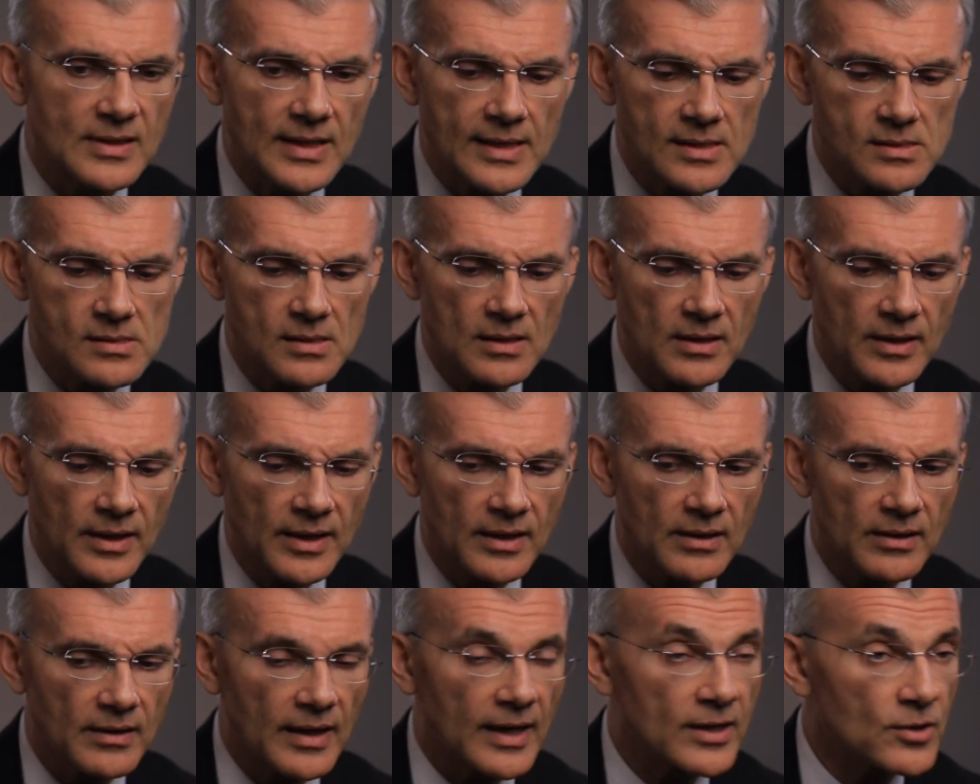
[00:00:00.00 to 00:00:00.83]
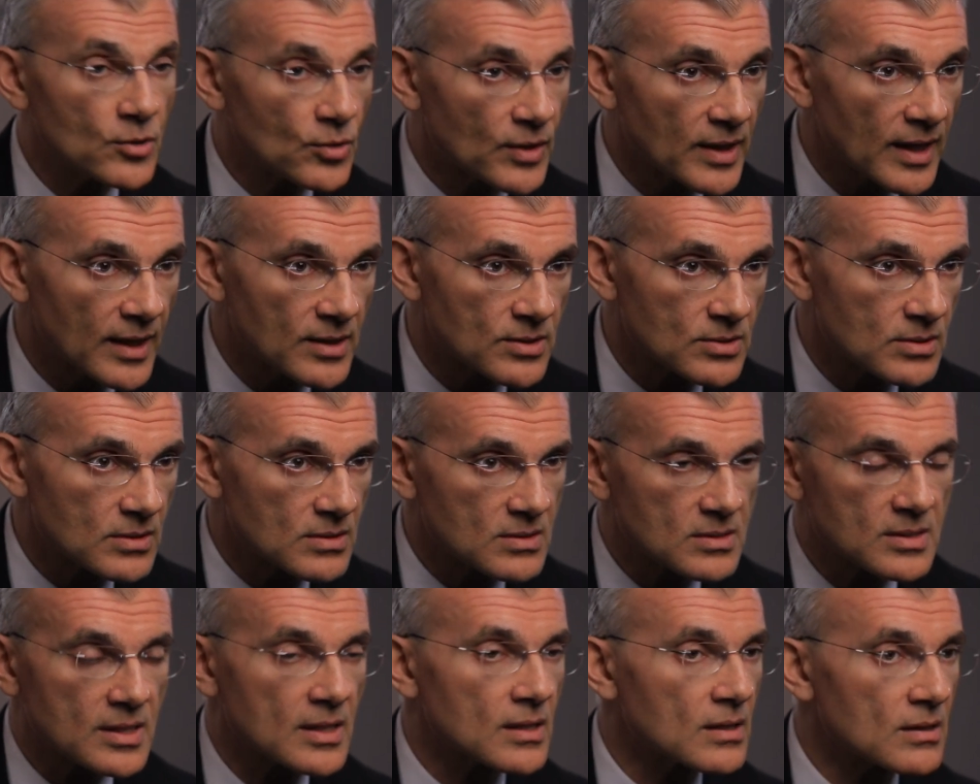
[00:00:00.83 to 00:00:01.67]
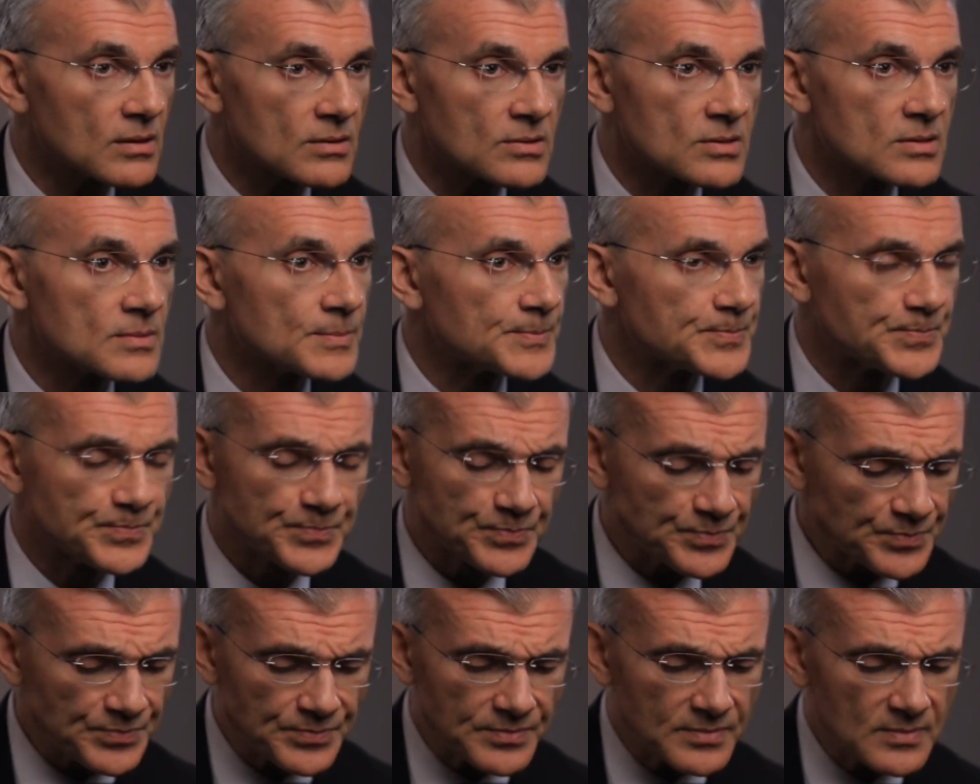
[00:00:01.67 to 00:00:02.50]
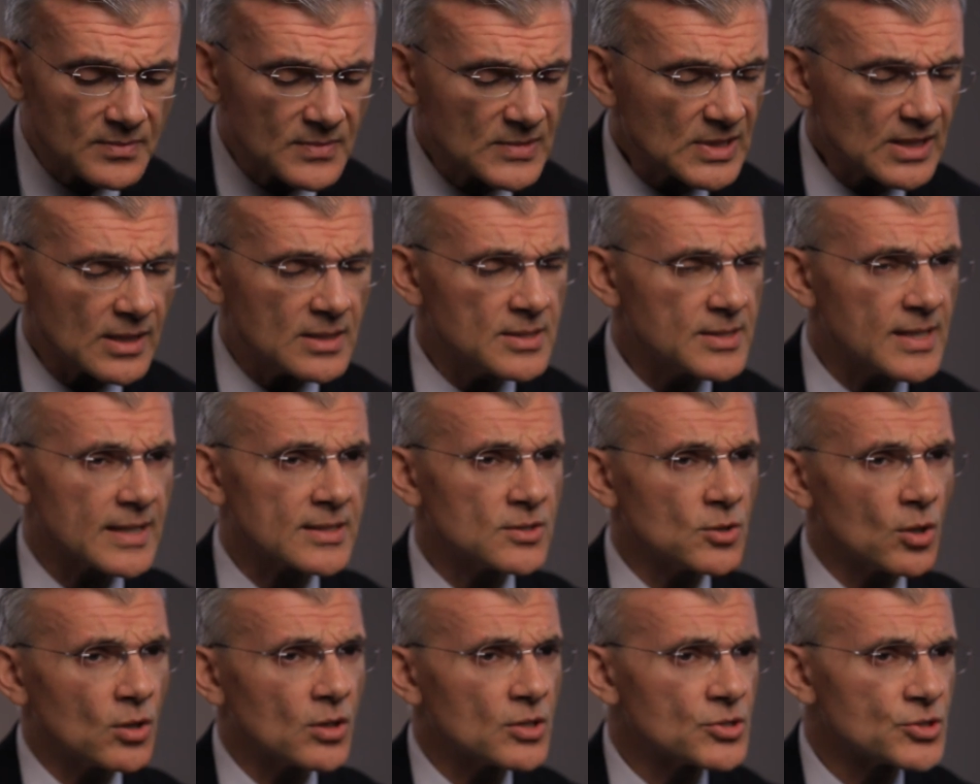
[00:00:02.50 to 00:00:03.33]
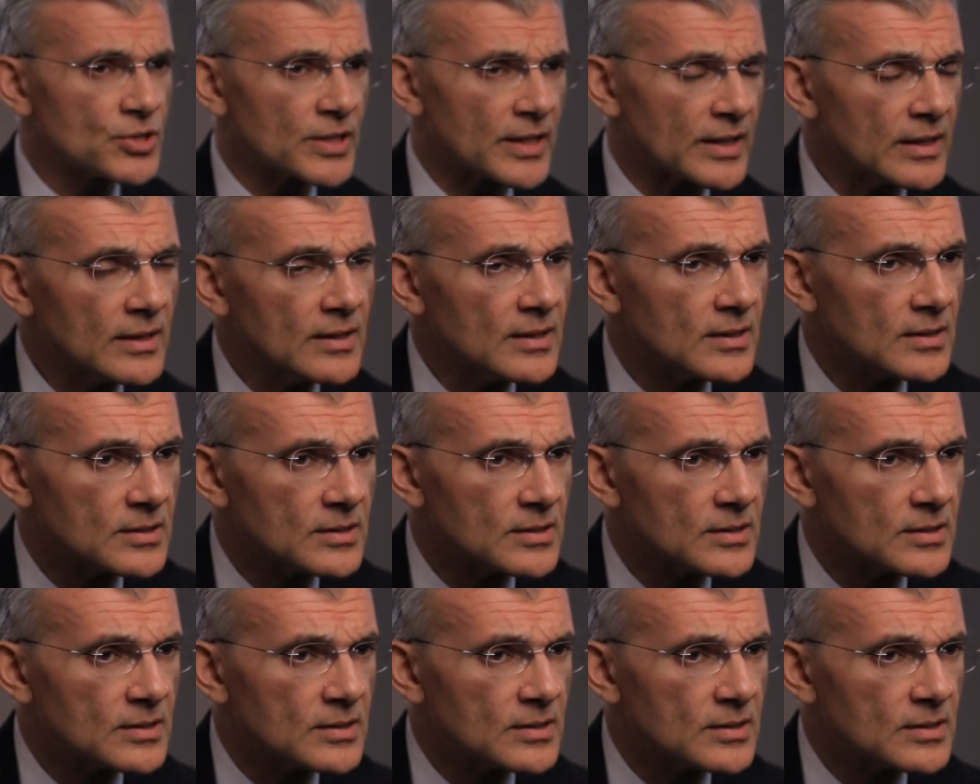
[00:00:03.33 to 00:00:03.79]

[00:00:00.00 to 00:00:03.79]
things like education, skills, technology